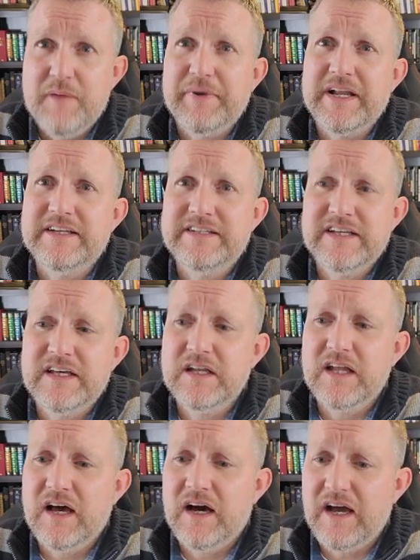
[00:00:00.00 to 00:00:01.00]
but I
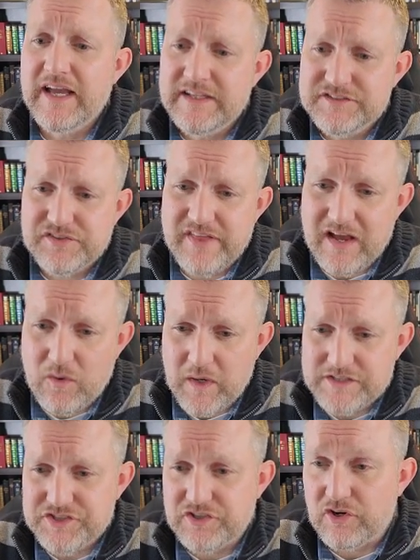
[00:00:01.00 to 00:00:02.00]
did answer that
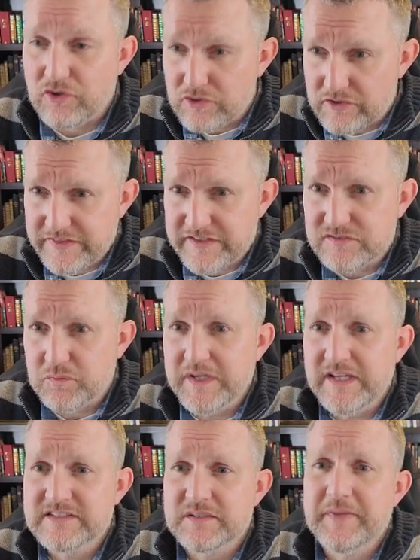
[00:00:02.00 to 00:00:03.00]
question earlier this
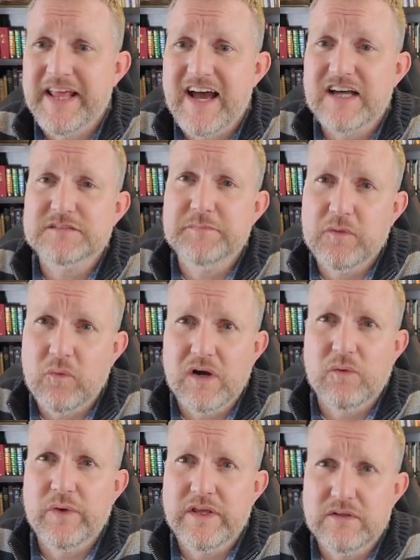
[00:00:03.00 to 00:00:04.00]
week. Somebody asked me
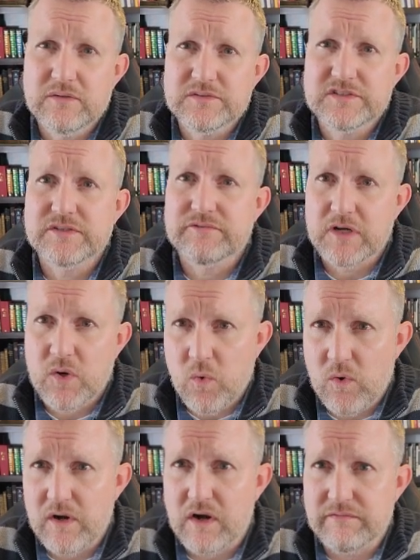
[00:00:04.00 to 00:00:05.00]
what we use to
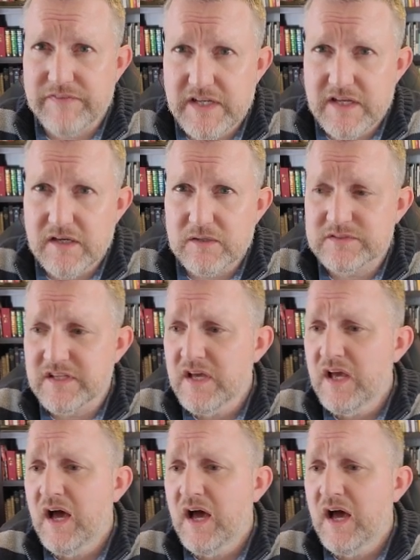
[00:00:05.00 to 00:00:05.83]
record our videos.